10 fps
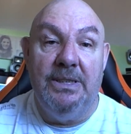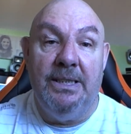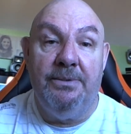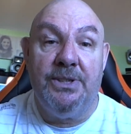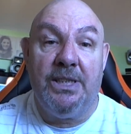
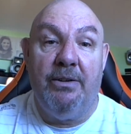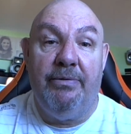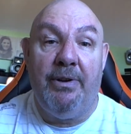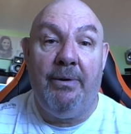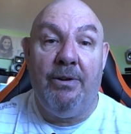It will take a
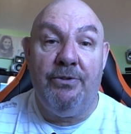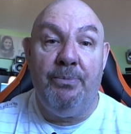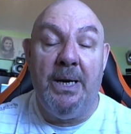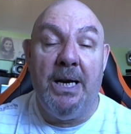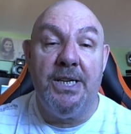few hours
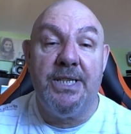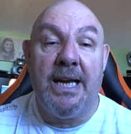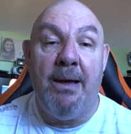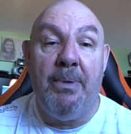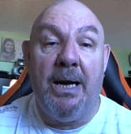for my eyes to
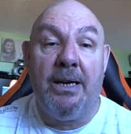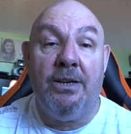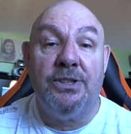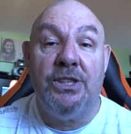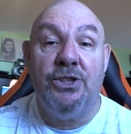get back
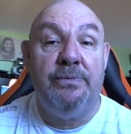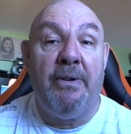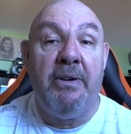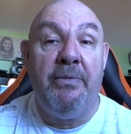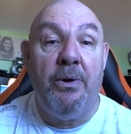because they're just
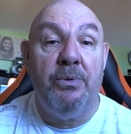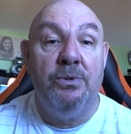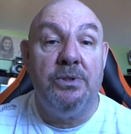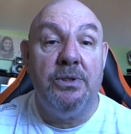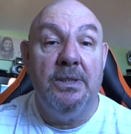very
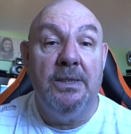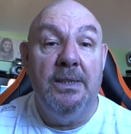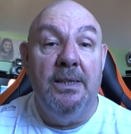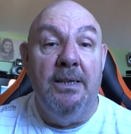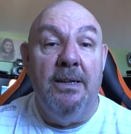focals.
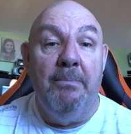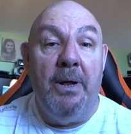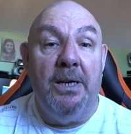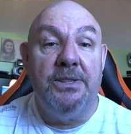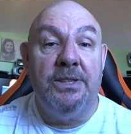
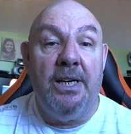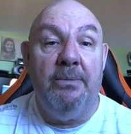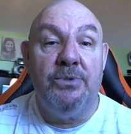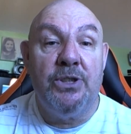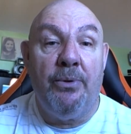But
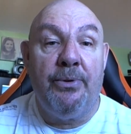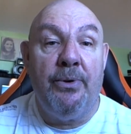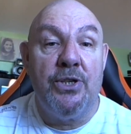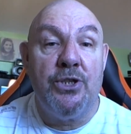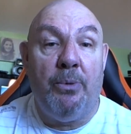so
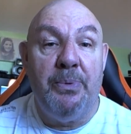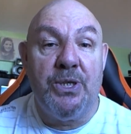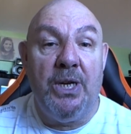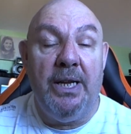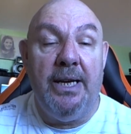through the top is
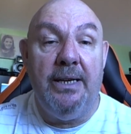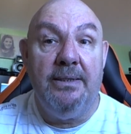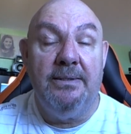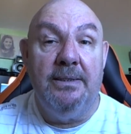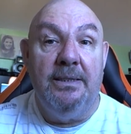clear.
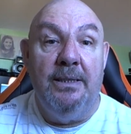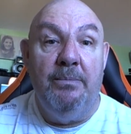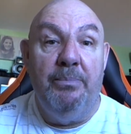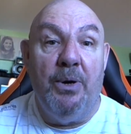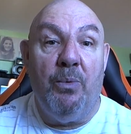
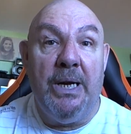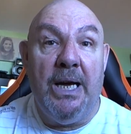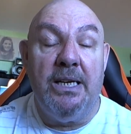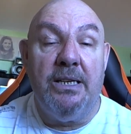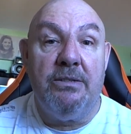But when
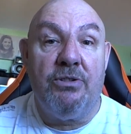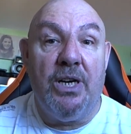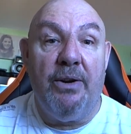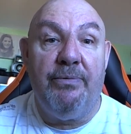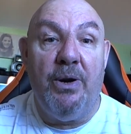I
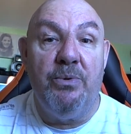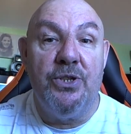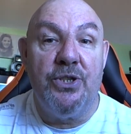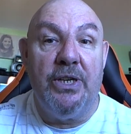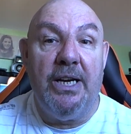try to
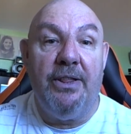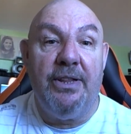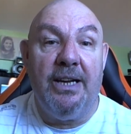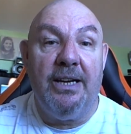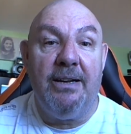focus on
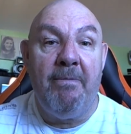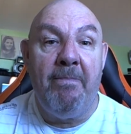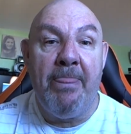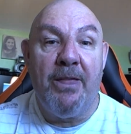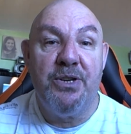anything
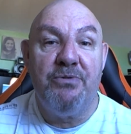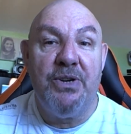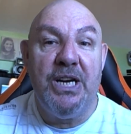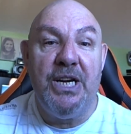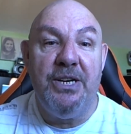to
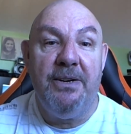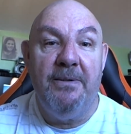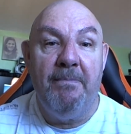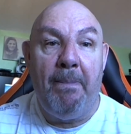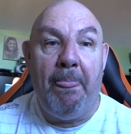read,
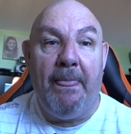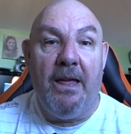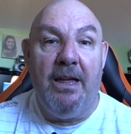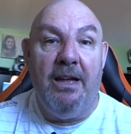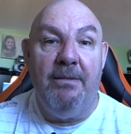
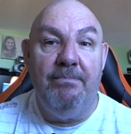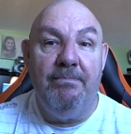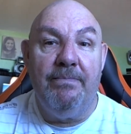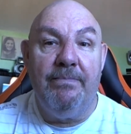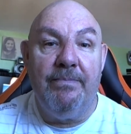not
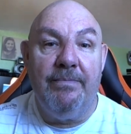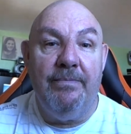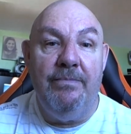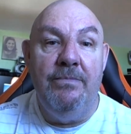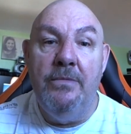
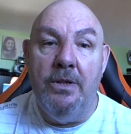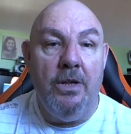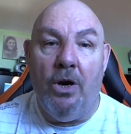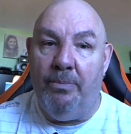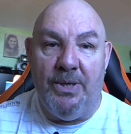
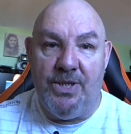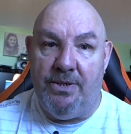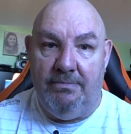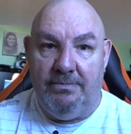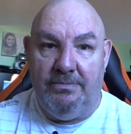a
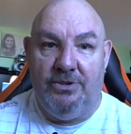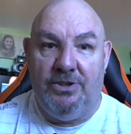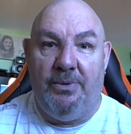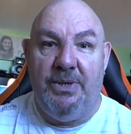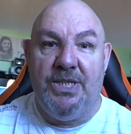mission.
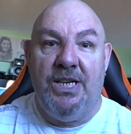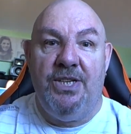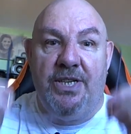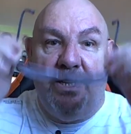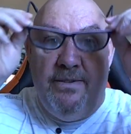So it's
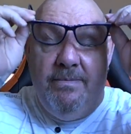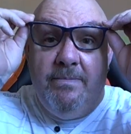easier